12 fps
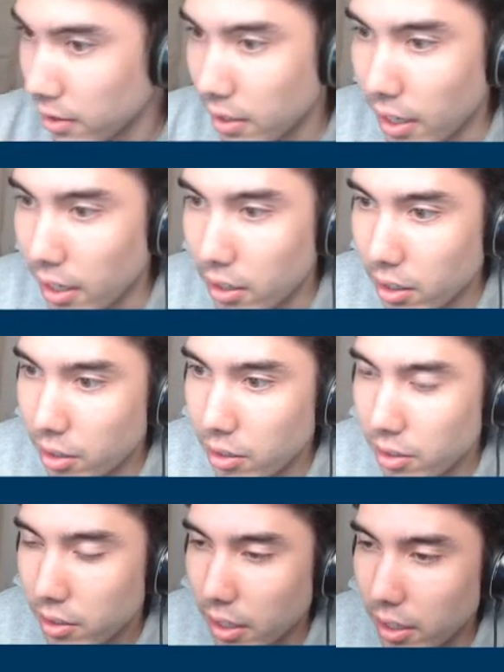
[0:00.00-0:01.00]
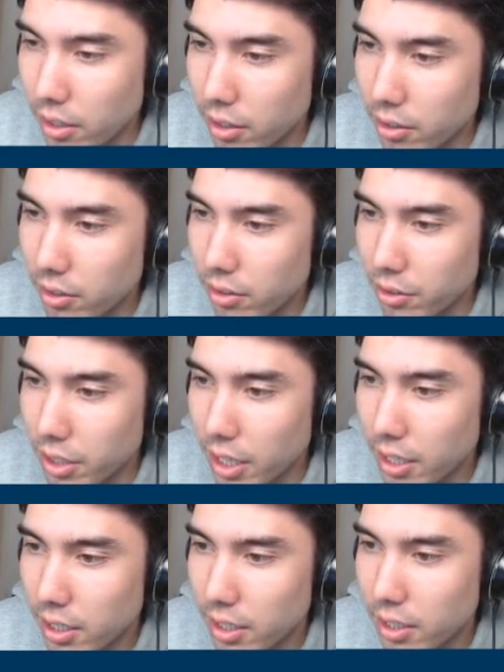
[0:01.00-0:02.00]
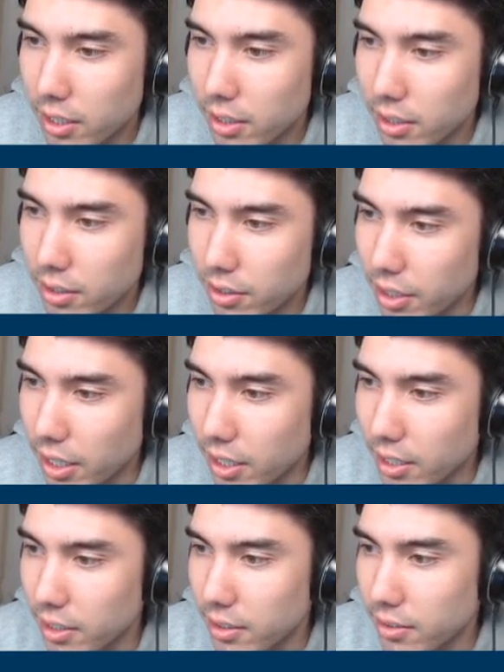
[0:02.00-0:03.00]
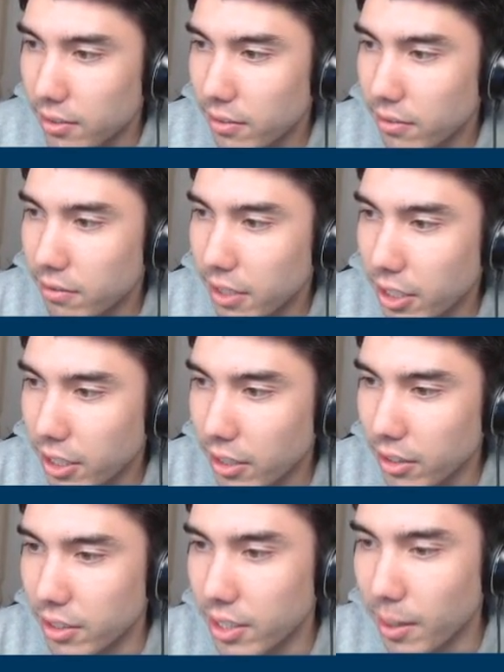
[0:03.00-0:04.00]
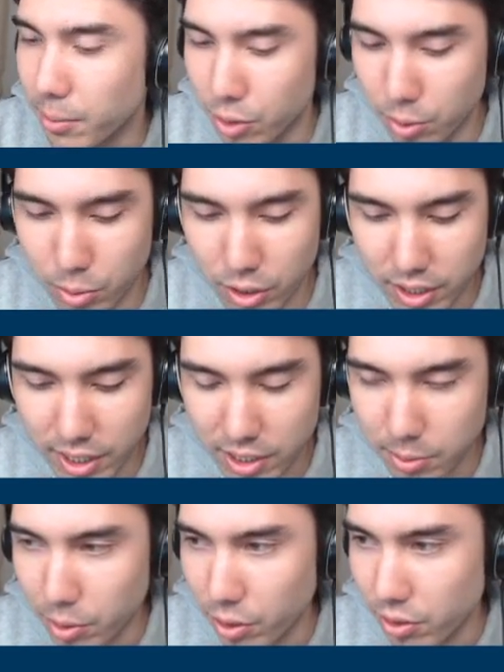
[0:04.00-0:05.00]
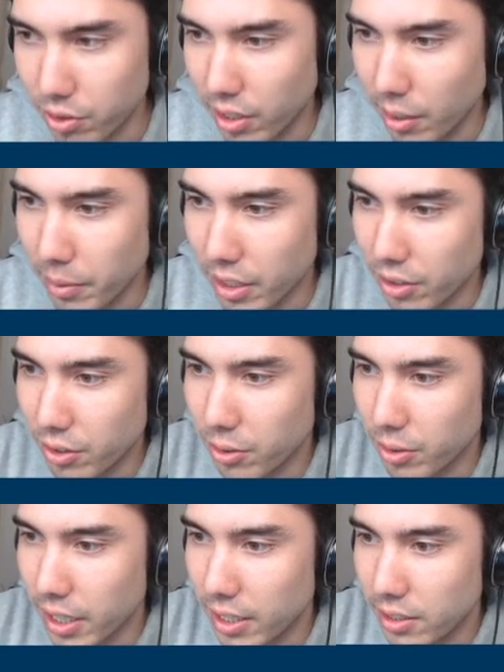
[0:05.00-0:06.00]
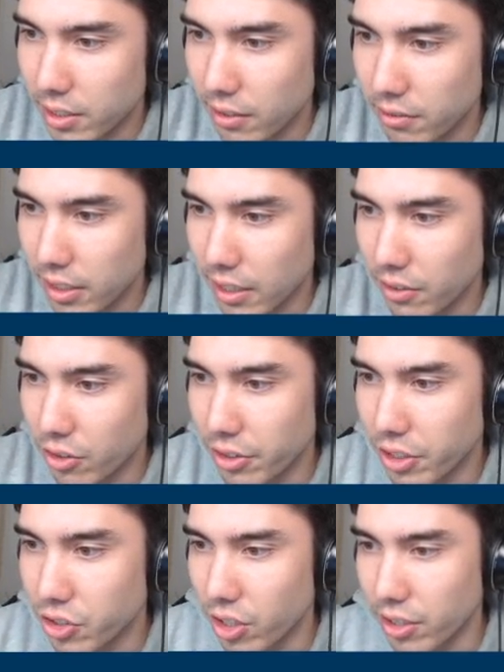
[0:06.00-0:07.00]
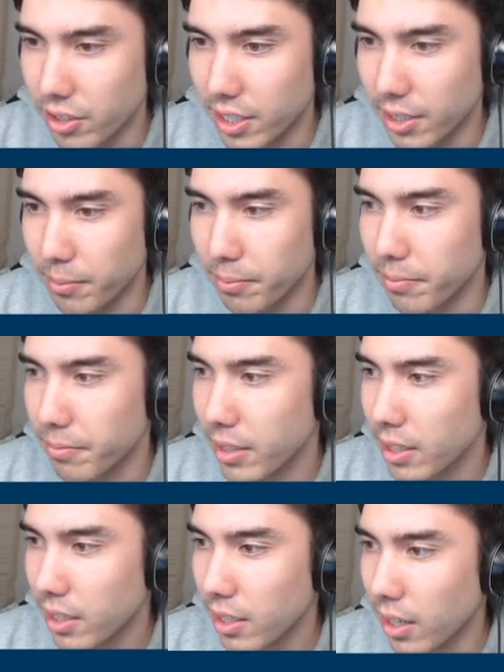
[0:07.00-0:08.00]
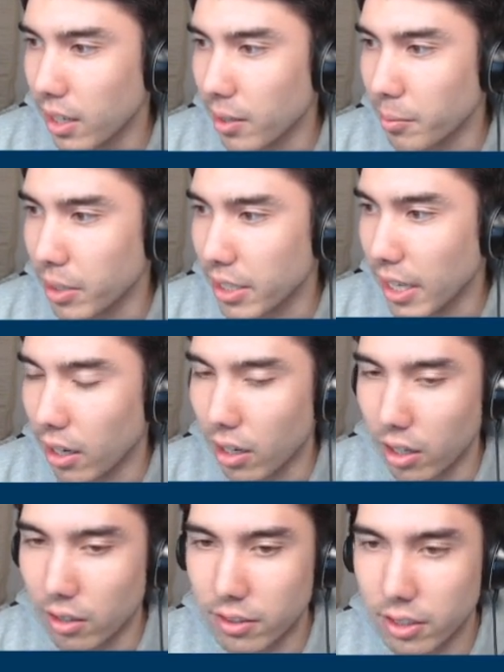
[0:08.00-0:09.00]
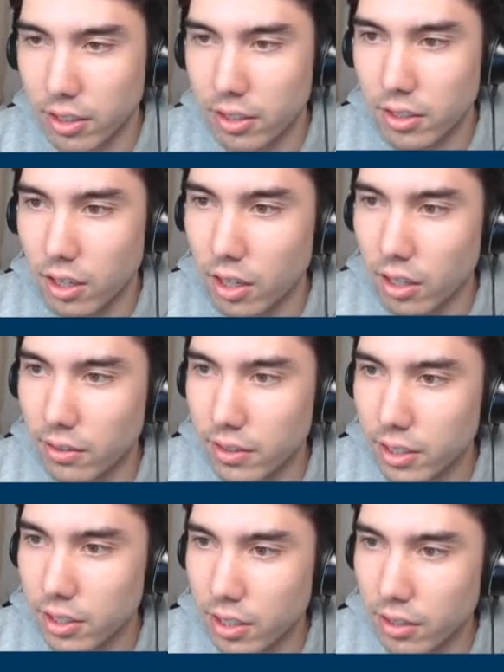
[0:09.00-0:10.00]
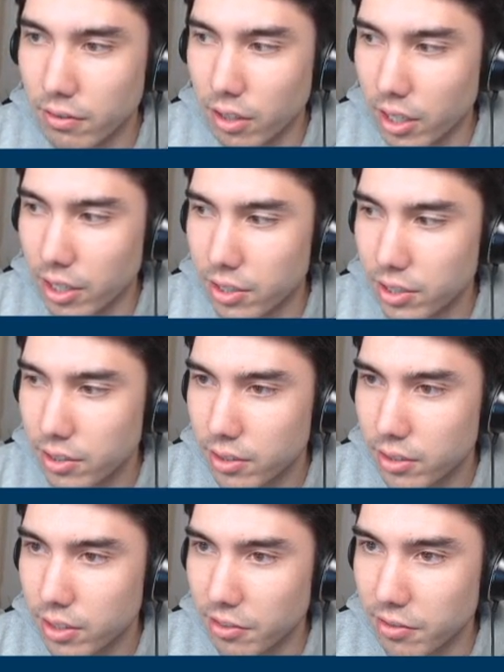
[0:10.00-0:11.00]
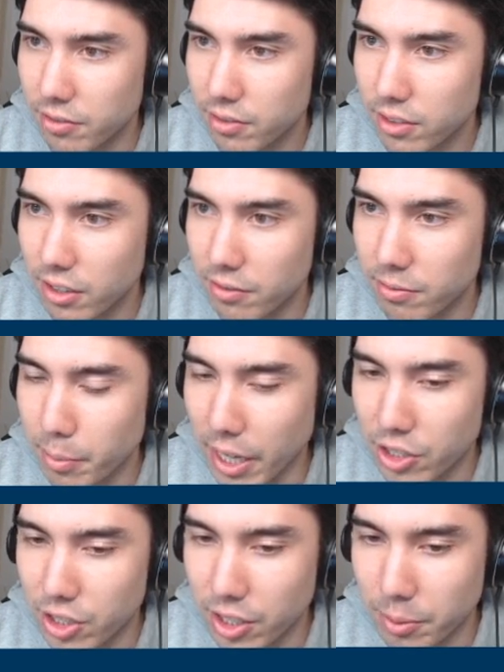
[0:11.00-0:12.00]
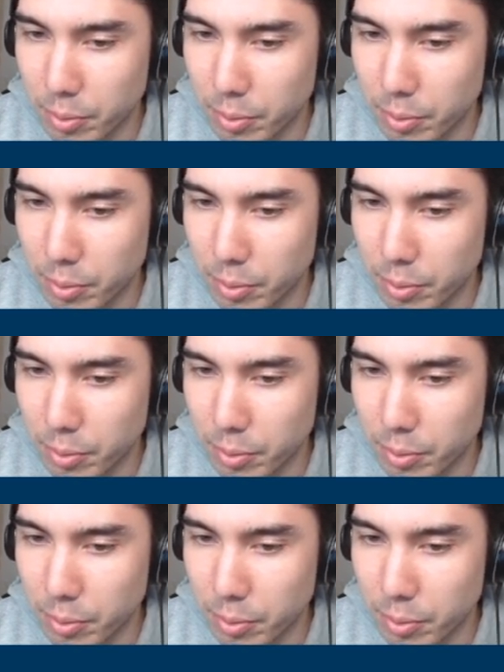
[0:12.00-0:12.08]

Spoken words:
I don't know. You gotta figure out the top 2 boards, I suppose. I mean, you guys definitely have a really strong team. But yeah, Harvard, tough loss, tough matchup.